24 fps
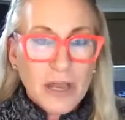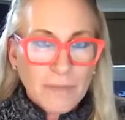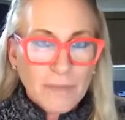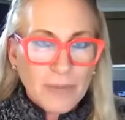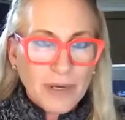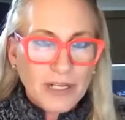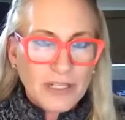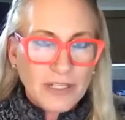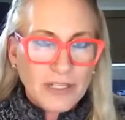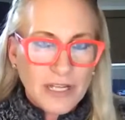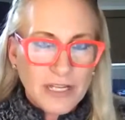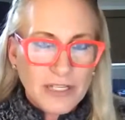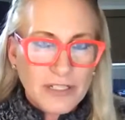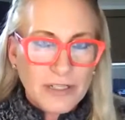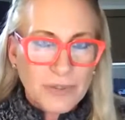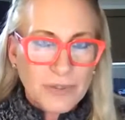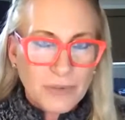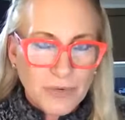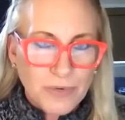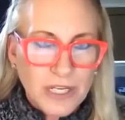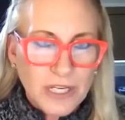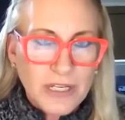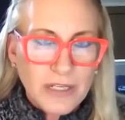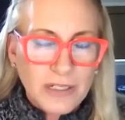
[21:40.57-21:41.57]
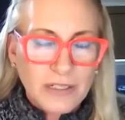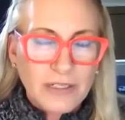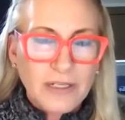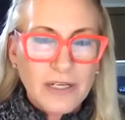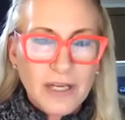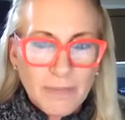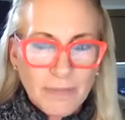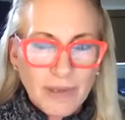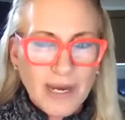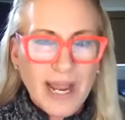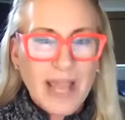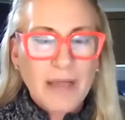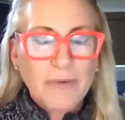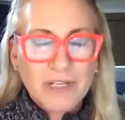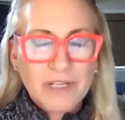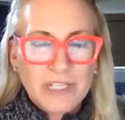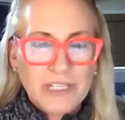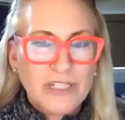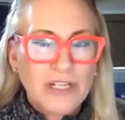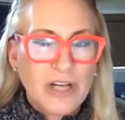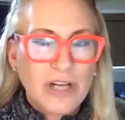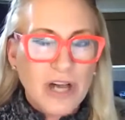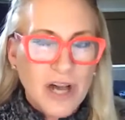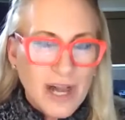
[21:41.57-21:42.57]
But it's real. But I
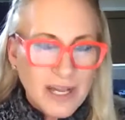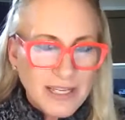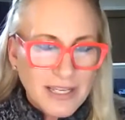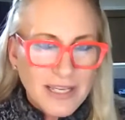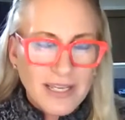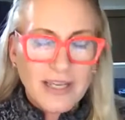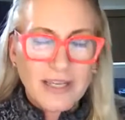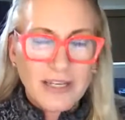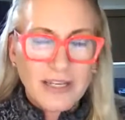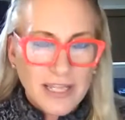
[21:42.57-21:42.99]
was talking